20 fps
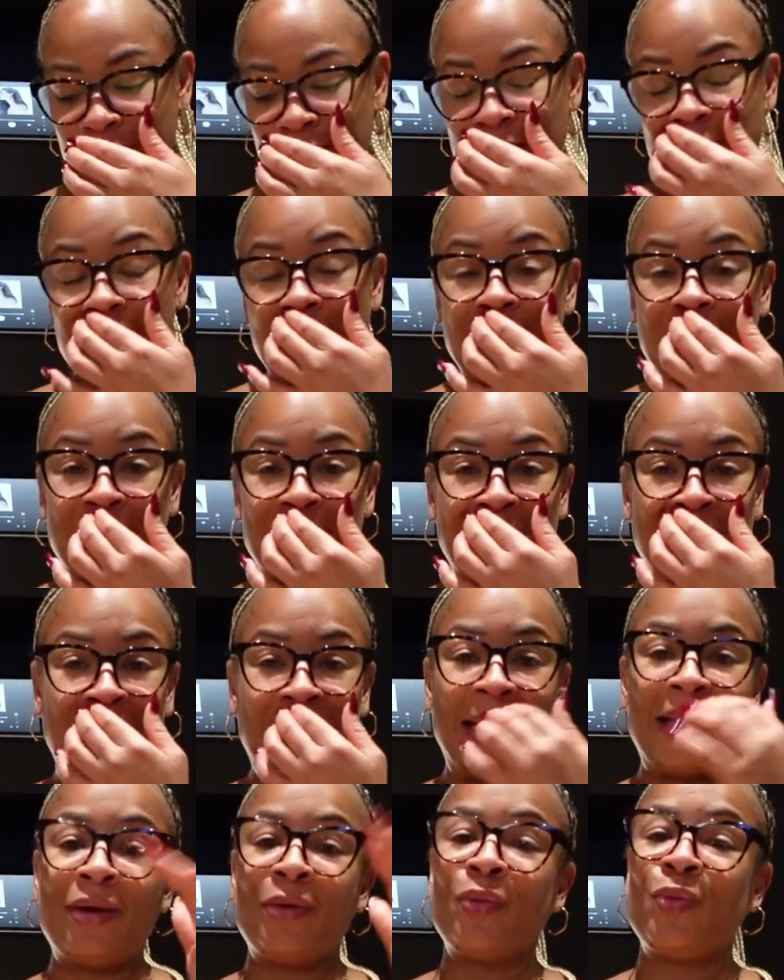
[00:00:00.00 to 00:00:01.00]
So that'll
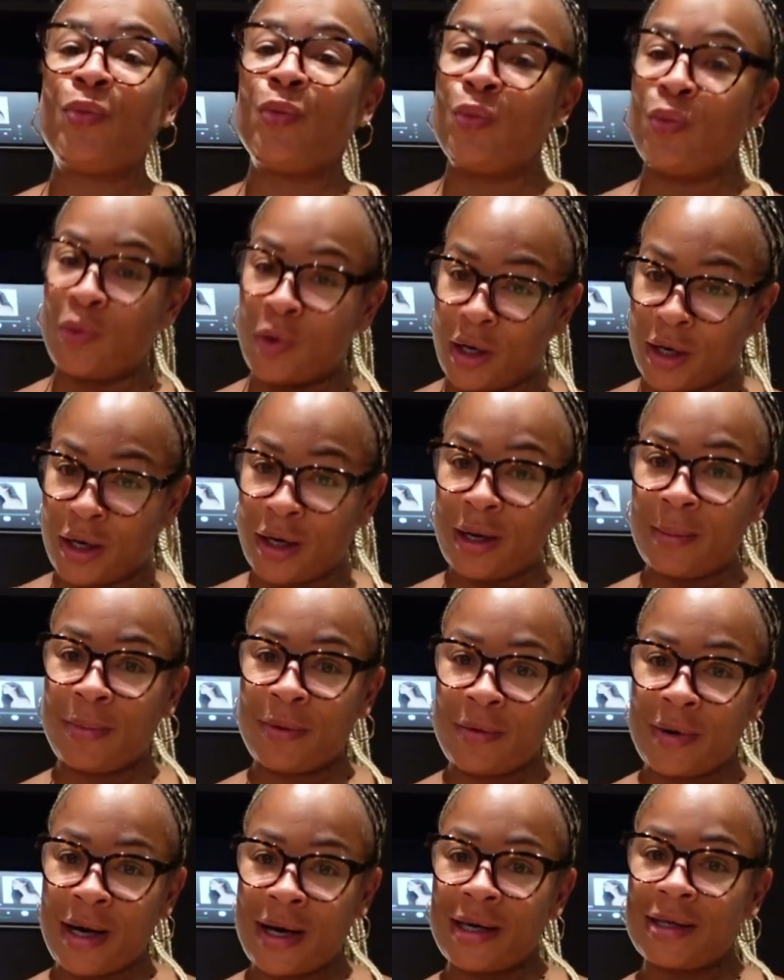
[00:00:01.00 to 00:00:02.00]
mean 1 cup of
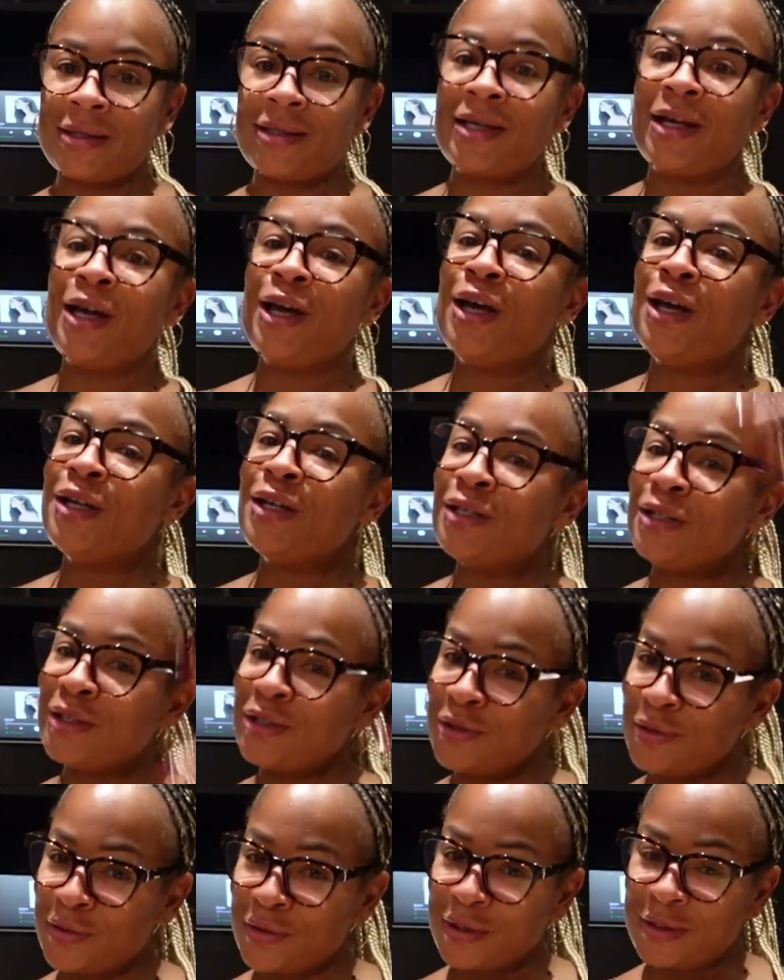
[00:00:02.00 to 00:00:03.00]
rice,
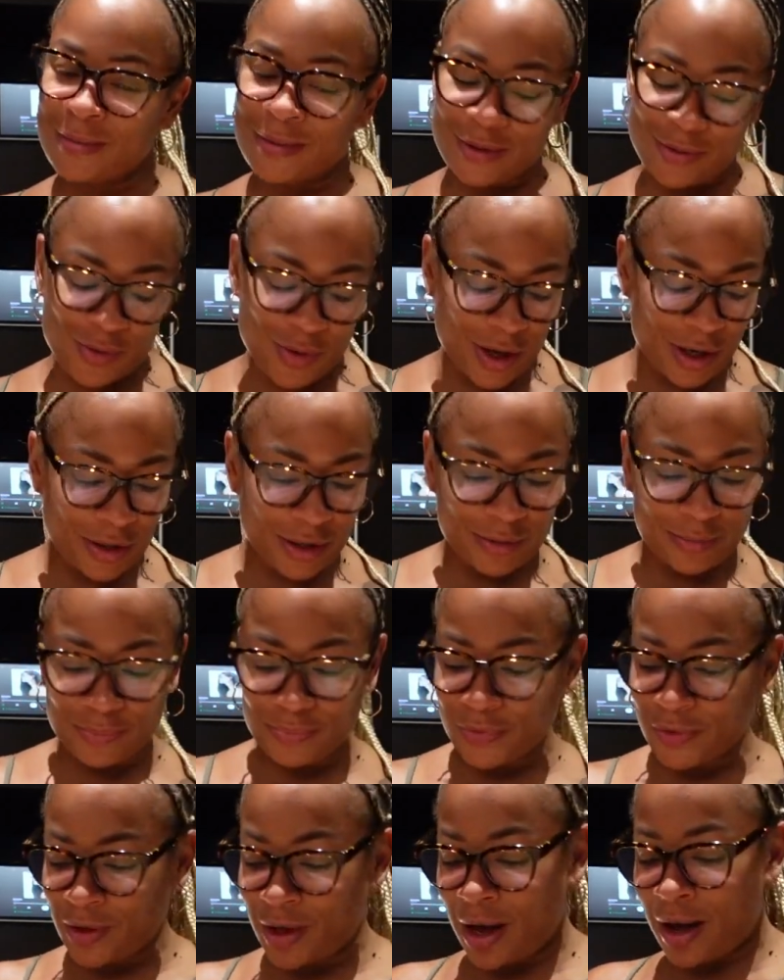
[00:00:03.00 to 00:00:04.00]
2 cups of water,
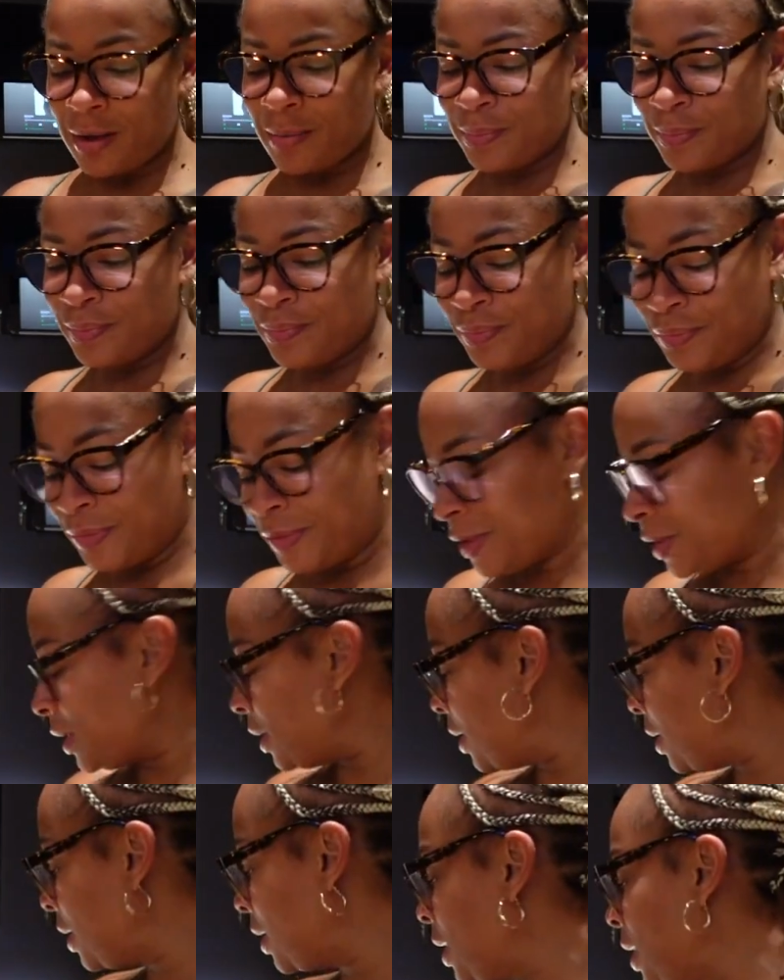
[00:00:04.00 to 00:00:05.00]
okay?
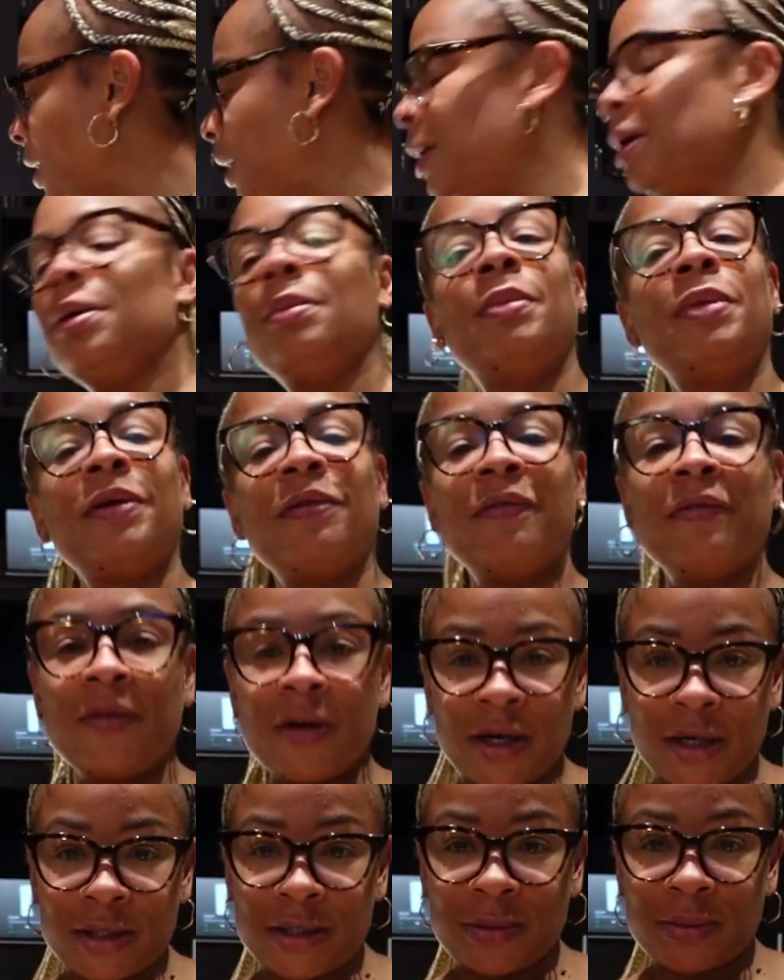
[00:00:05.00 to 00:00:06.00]
But
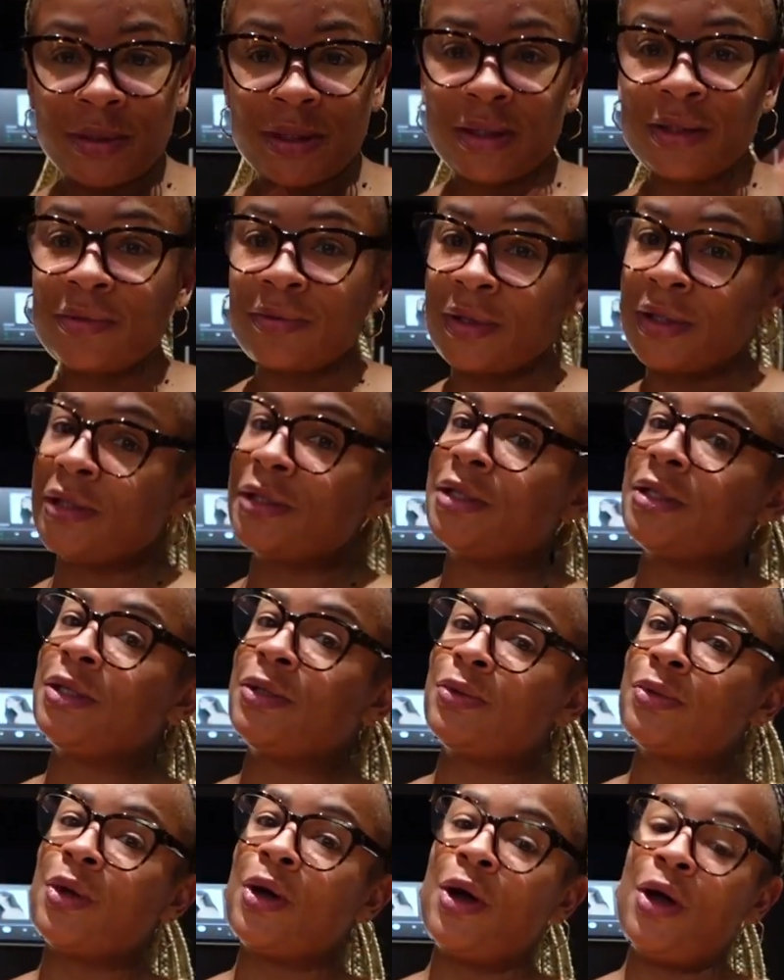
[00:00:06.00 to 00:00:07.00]
first, we need to run
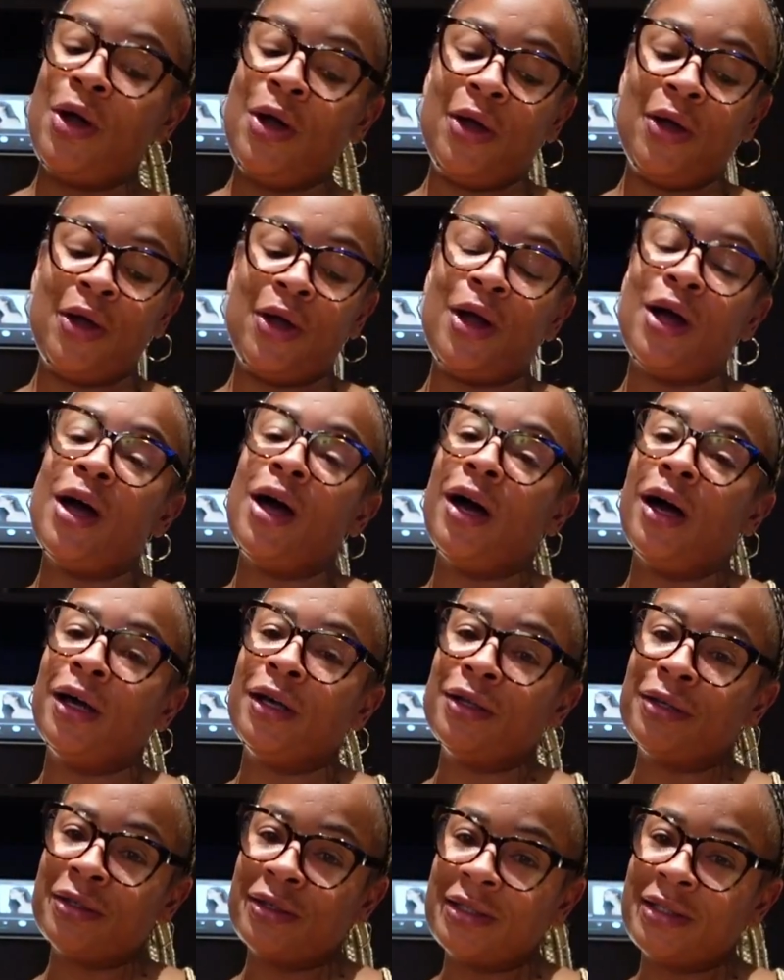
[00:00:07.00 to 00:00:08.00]
this
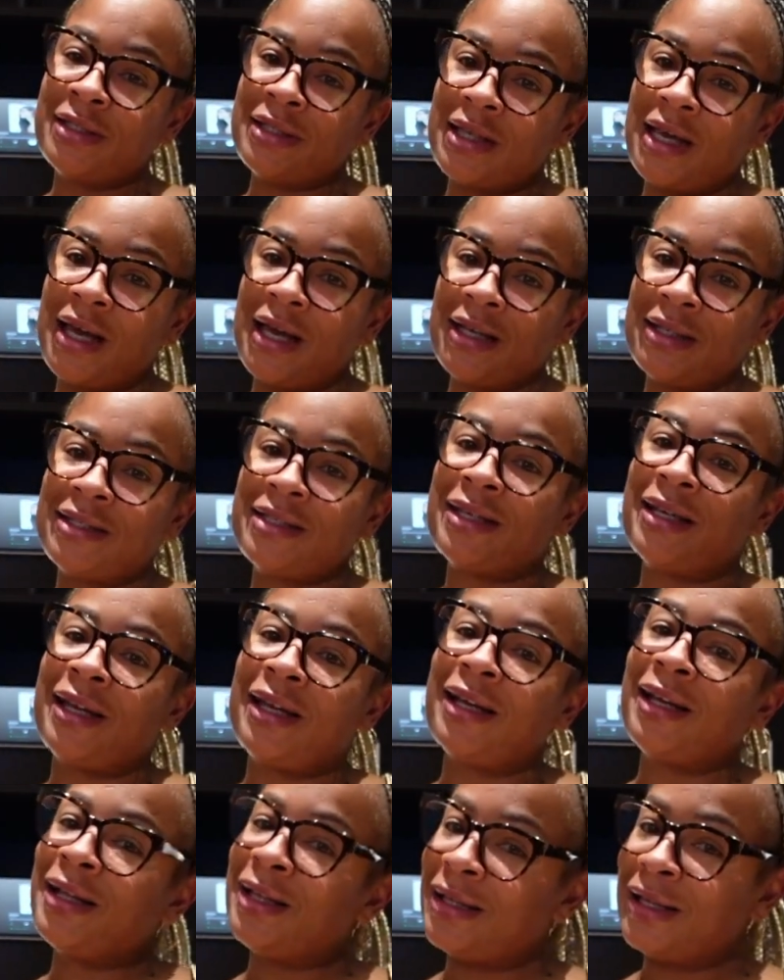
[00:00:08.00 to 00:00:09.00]
under the sink to get
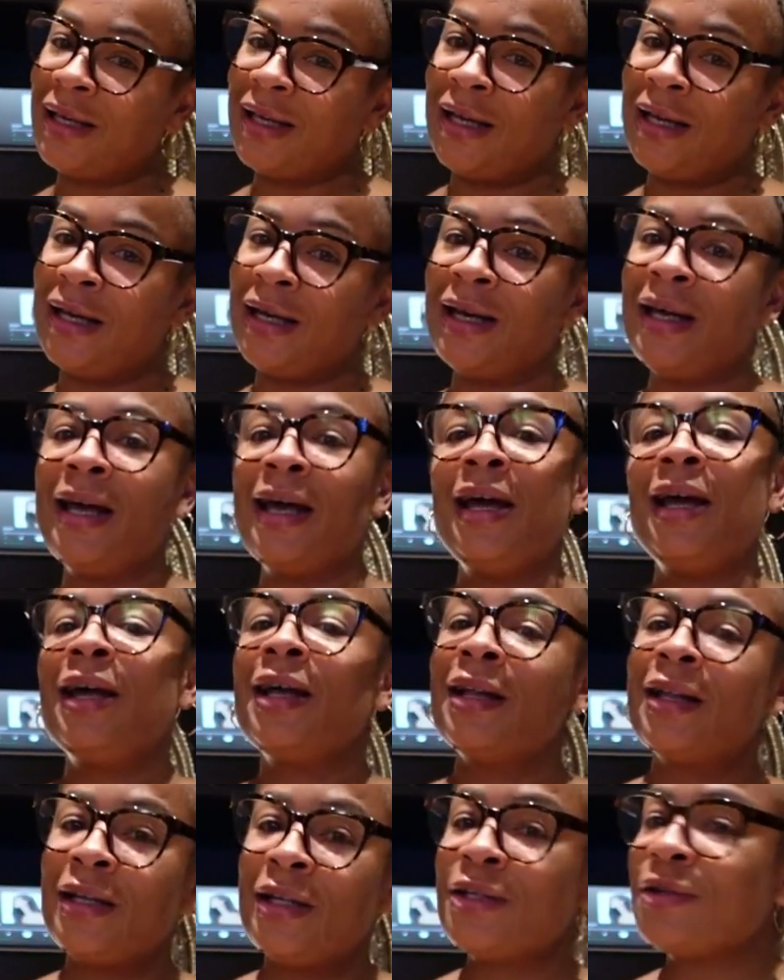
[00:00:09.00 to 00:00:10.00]
it clean.
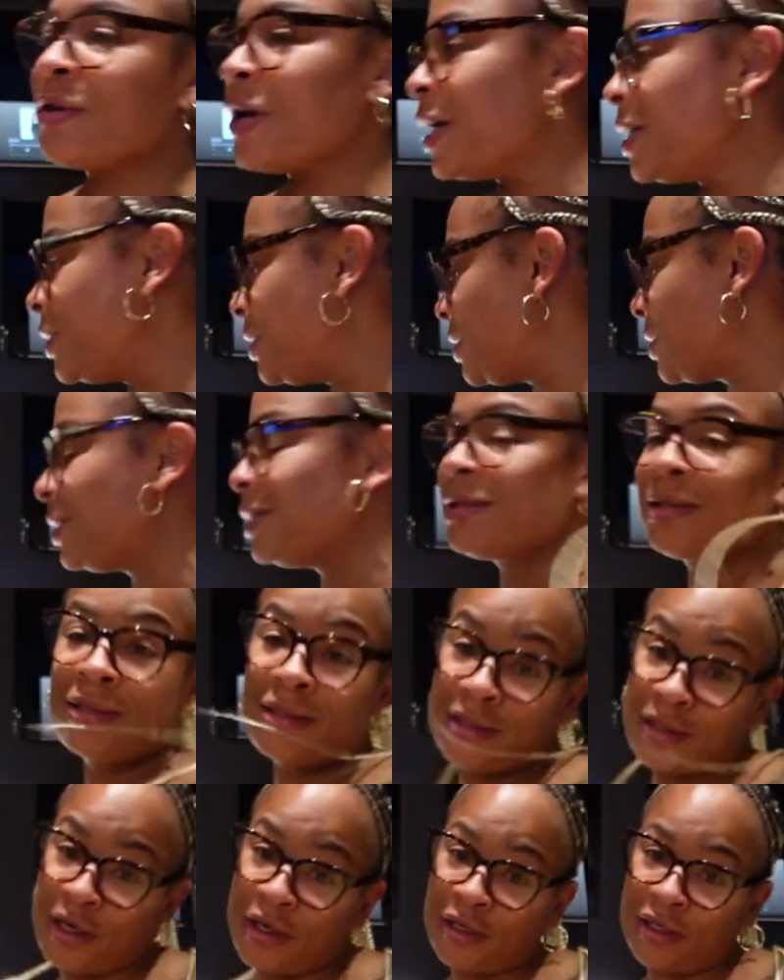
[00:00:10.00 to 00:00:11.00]
Clean your rice, because it's
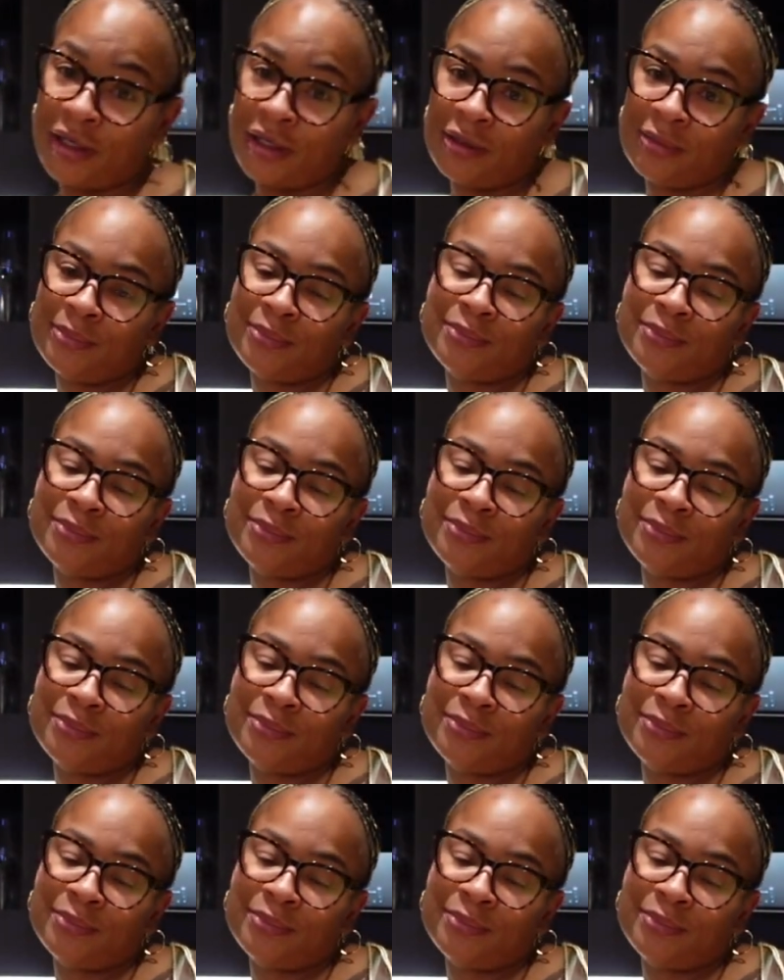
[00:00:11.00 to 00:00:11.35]
dirty.